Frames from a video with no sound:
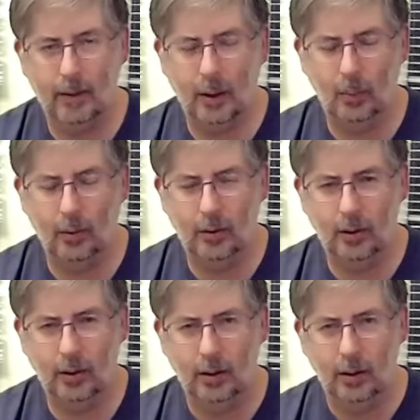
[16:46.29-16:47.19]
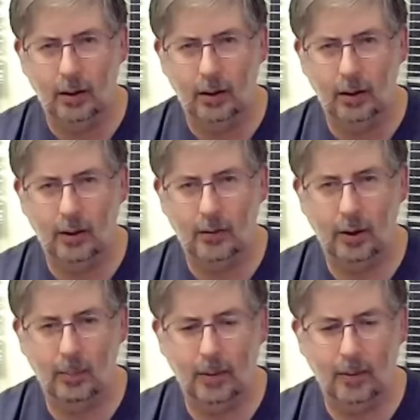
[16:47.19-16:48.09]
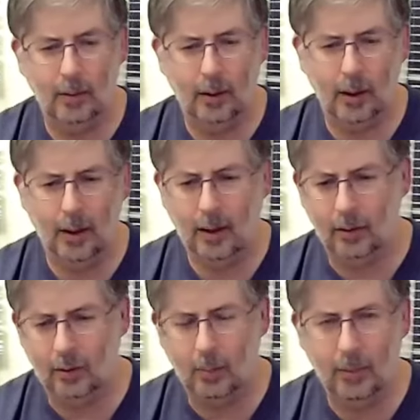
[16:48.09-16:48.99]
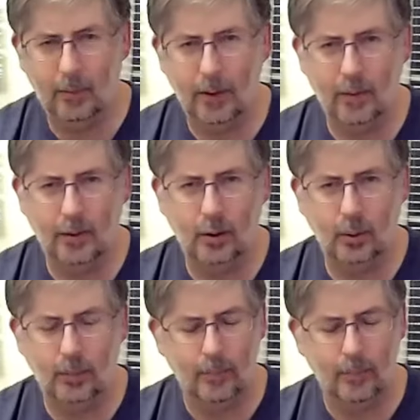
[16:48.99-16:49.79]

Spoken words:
That was the cinnamon, had a cinnamon flavor to it.